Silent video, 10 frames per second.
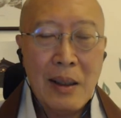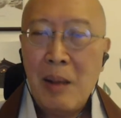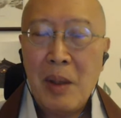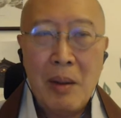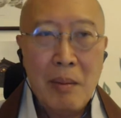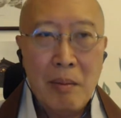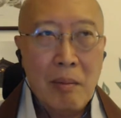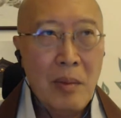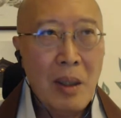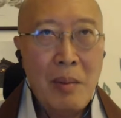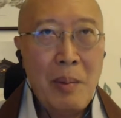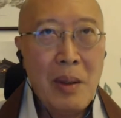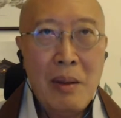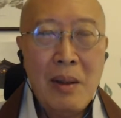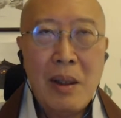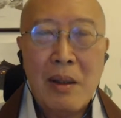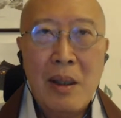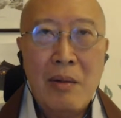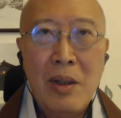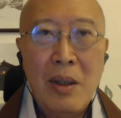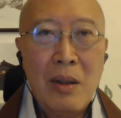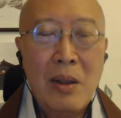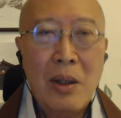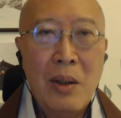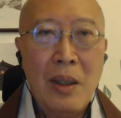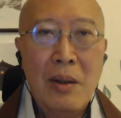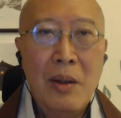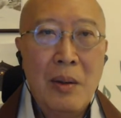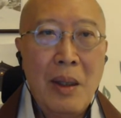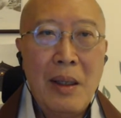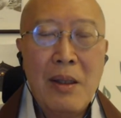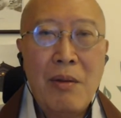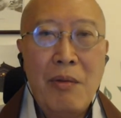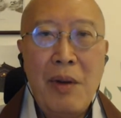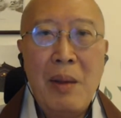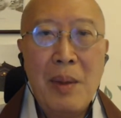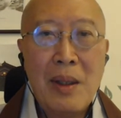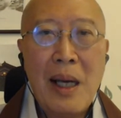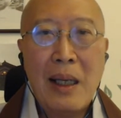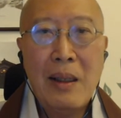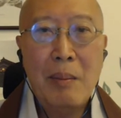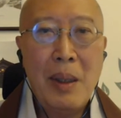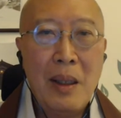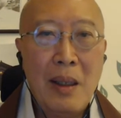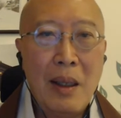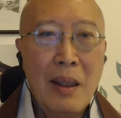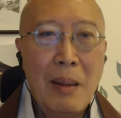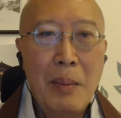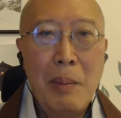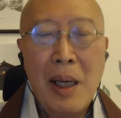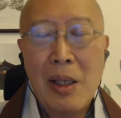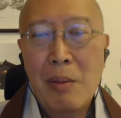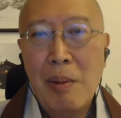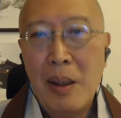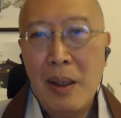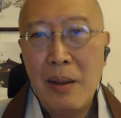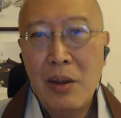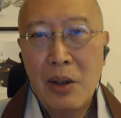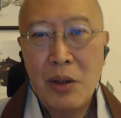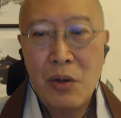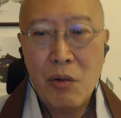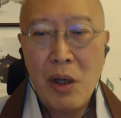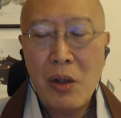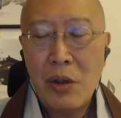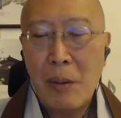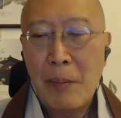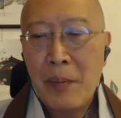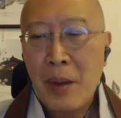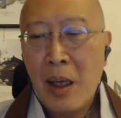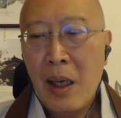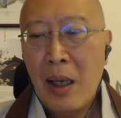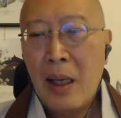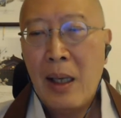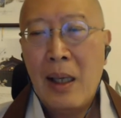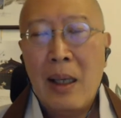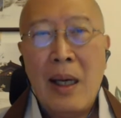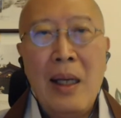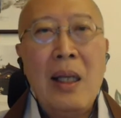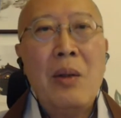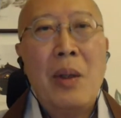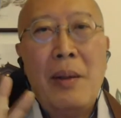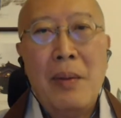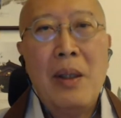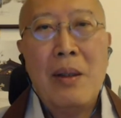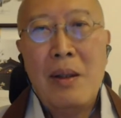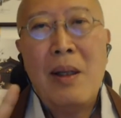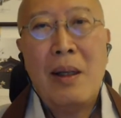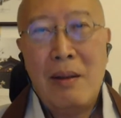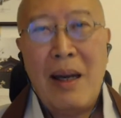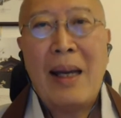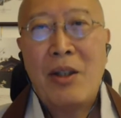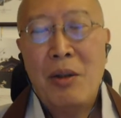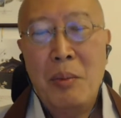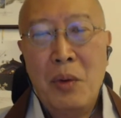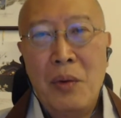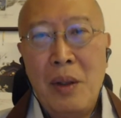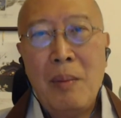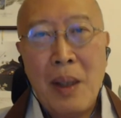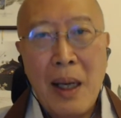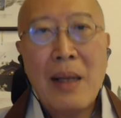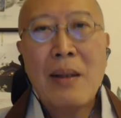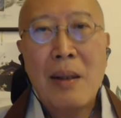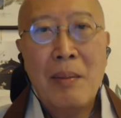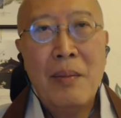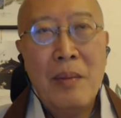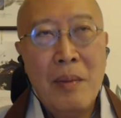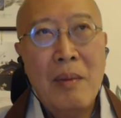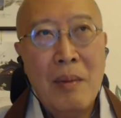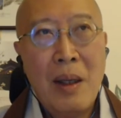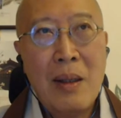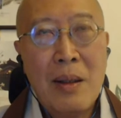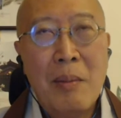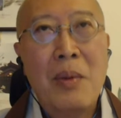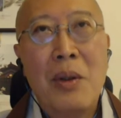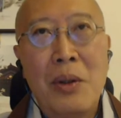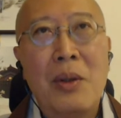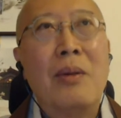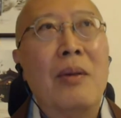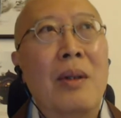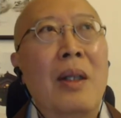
Came out like maybe 6-7 years ago, I don't know, had this famous actor, Benedict Cumberbatch, playing Doctor Strange. And anyway, it's like action movie, but has some good